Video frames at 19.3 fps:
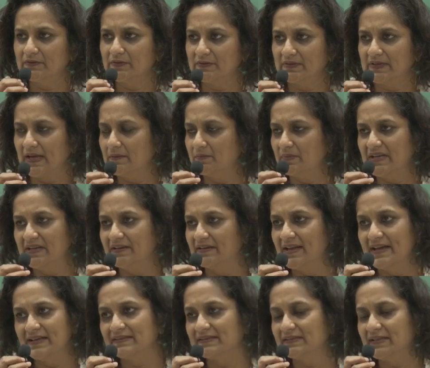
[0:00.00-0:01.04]
It can be
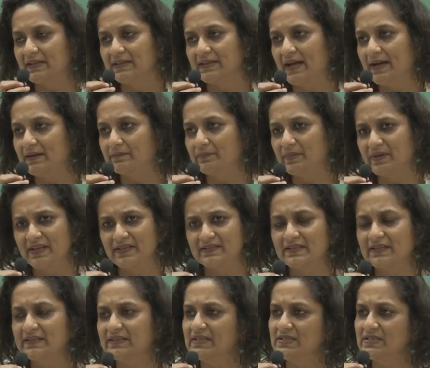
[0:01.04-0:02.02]
less than that, but it's the